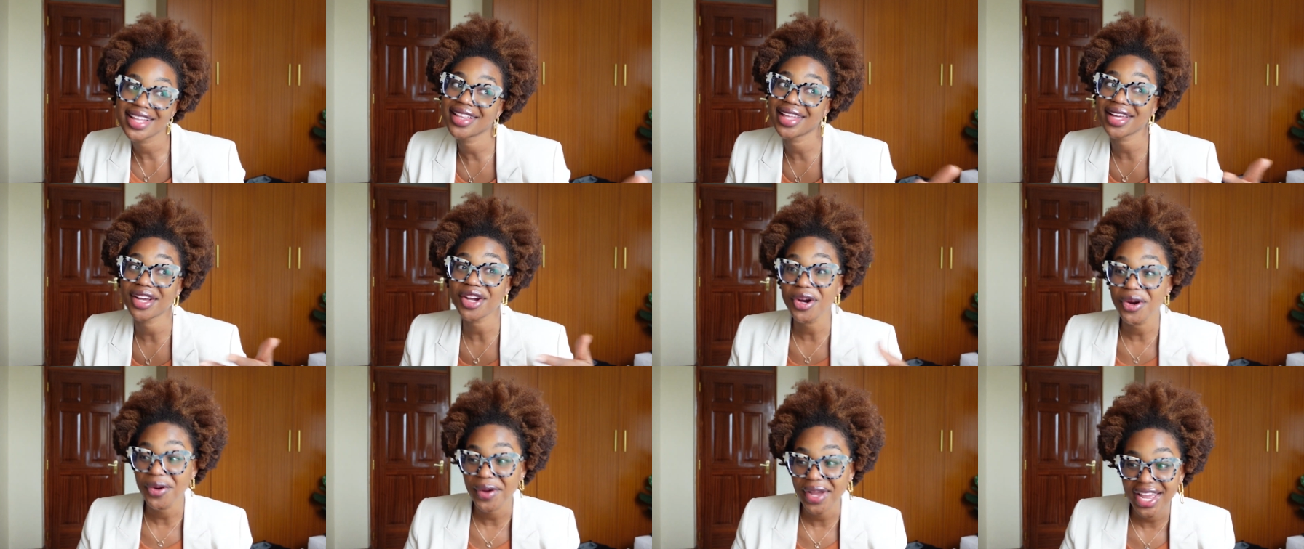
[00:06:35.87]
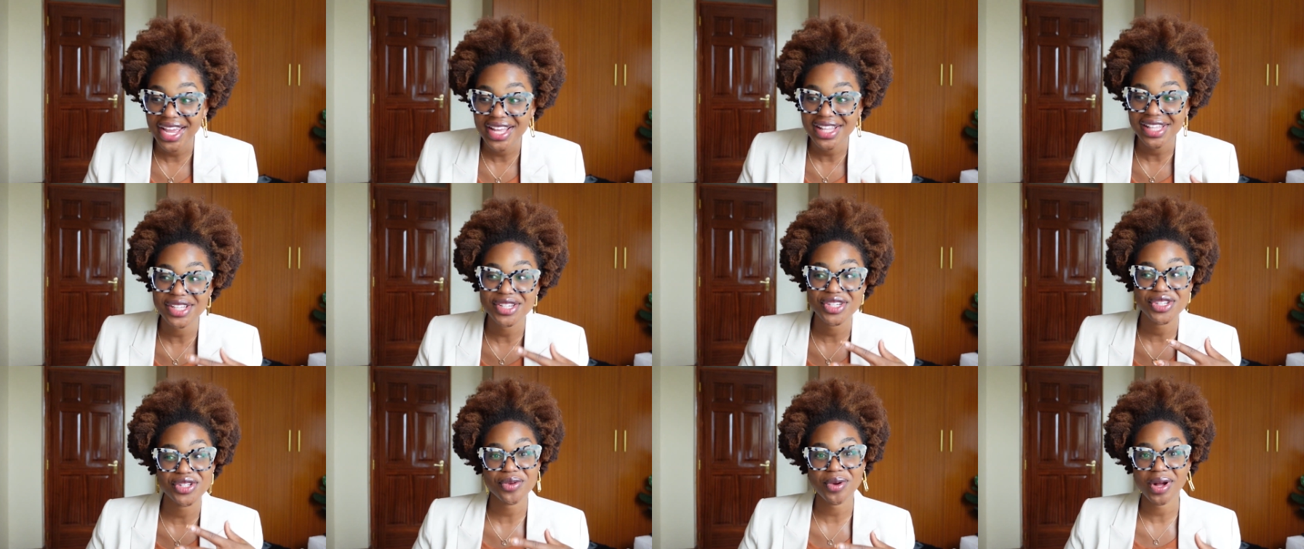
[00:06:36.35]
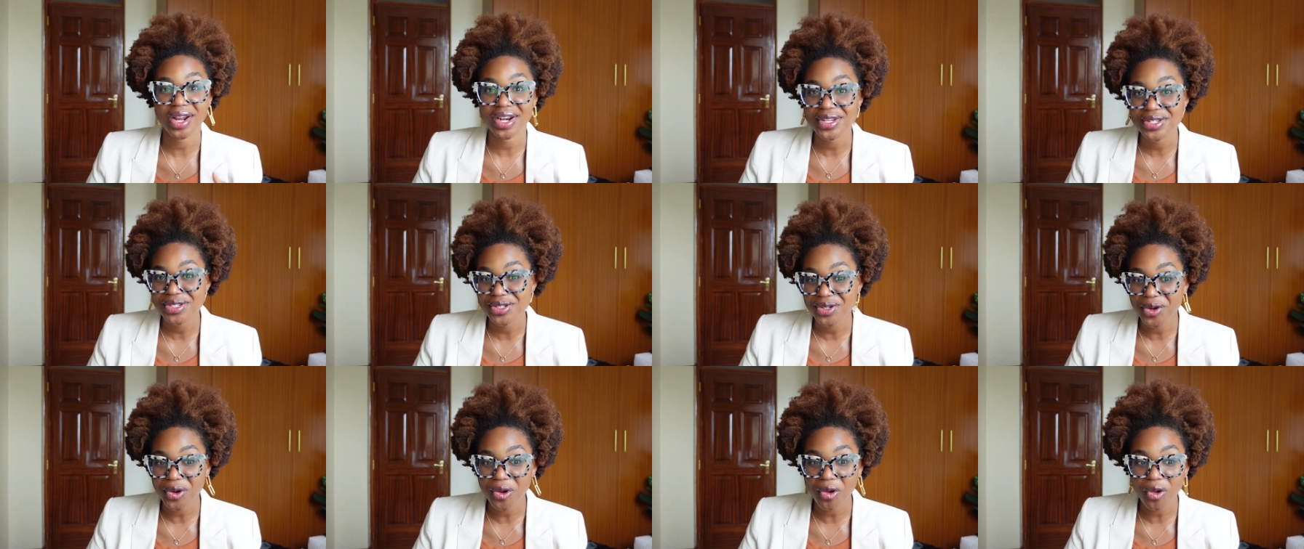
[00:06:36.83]
Like, oh, hey, like, do you want
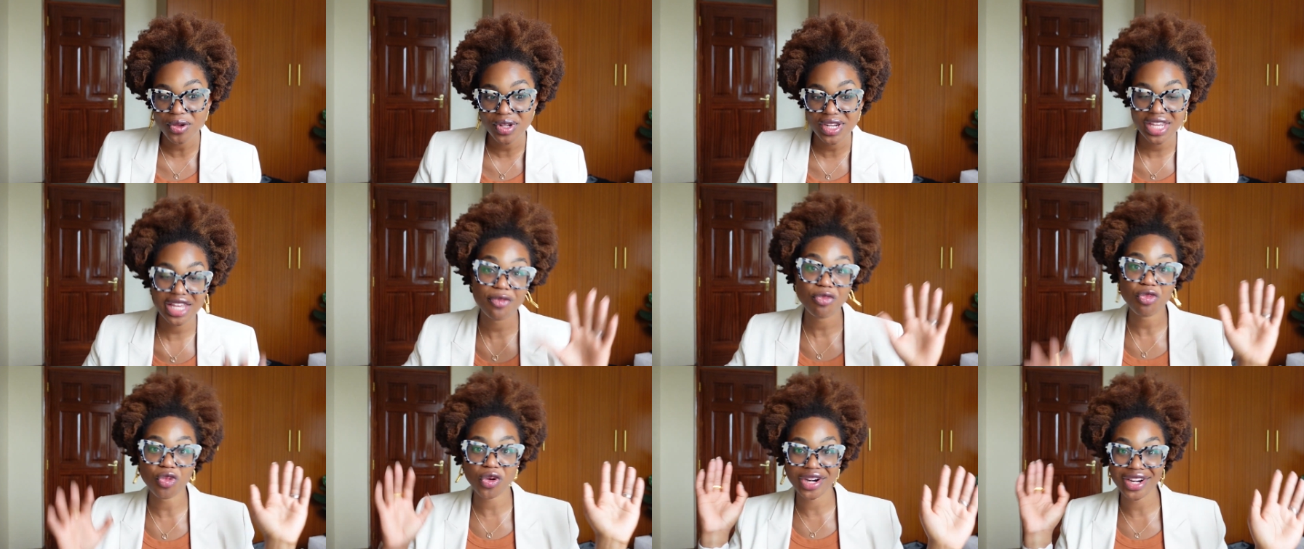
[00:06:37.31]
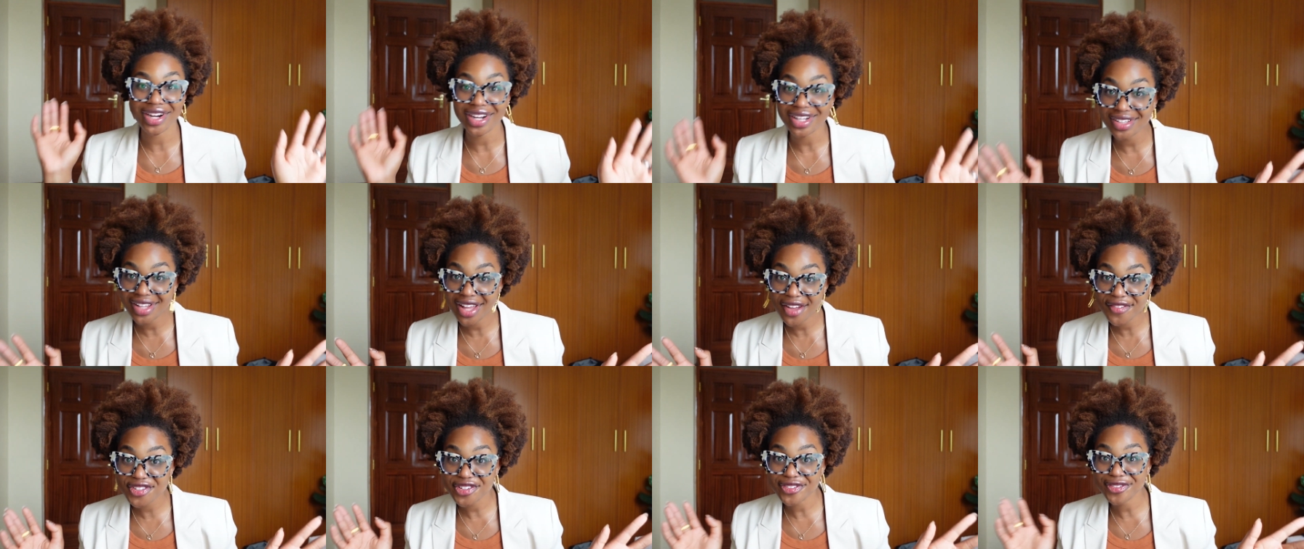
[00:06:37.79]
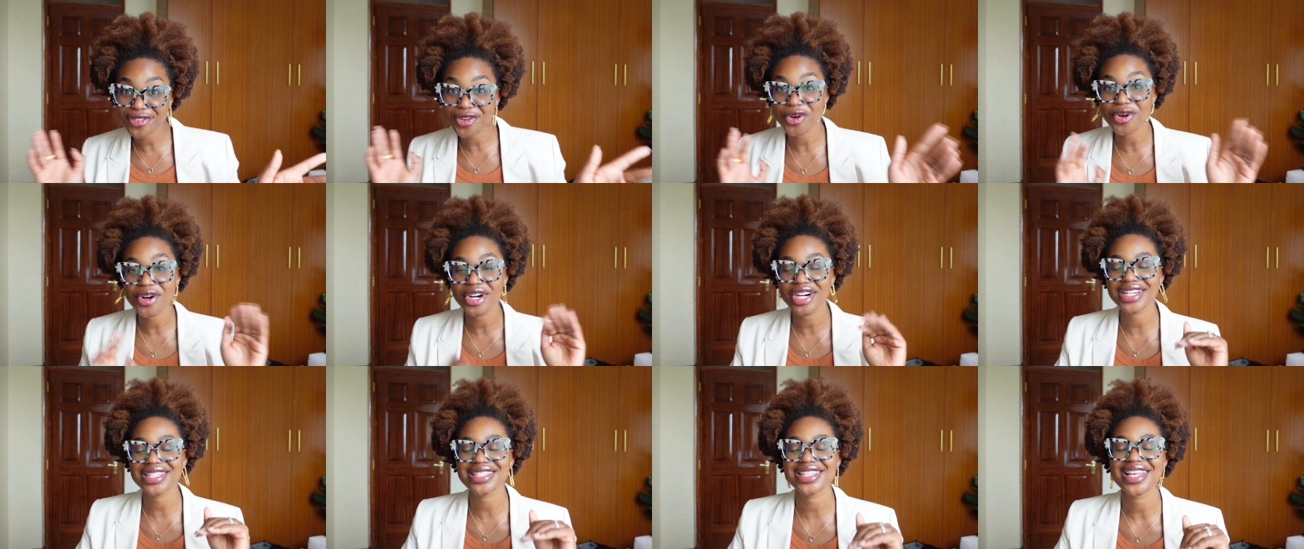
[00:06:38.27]
us to hold him? Wearing gloves, of
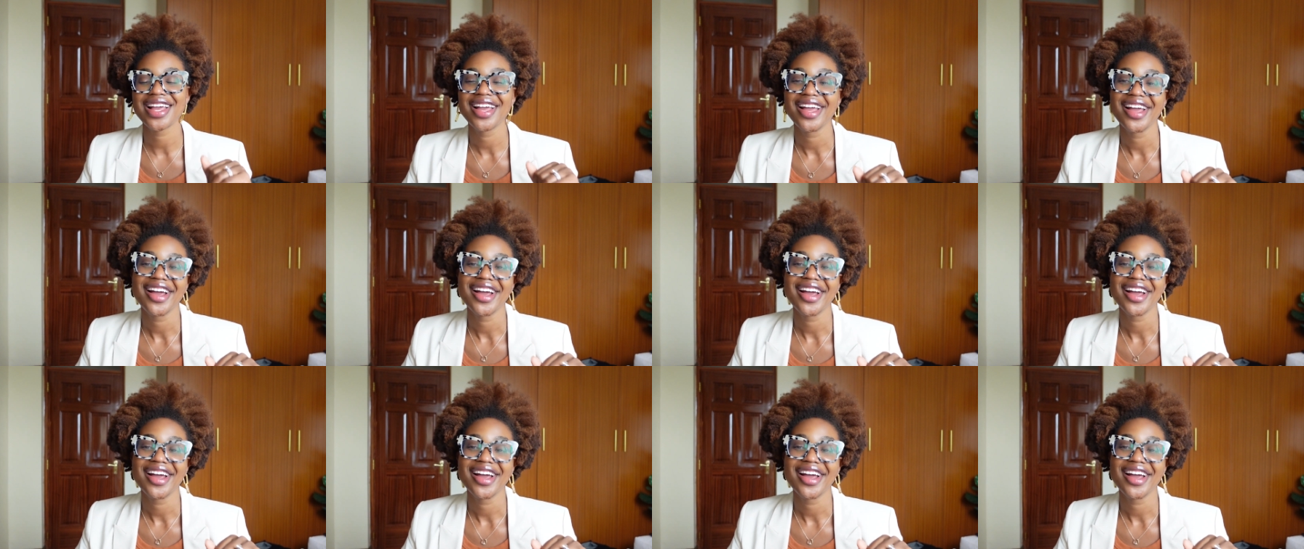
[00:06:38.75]
course.